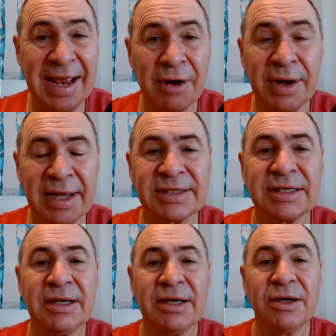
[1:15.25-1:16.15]
areas
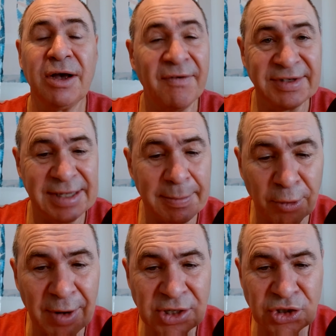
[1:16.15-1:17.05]
of
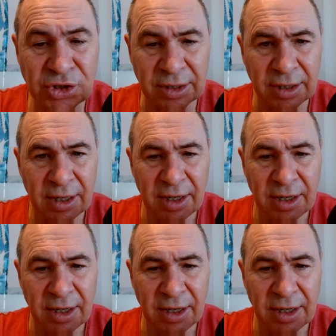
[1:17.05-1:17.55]
separation.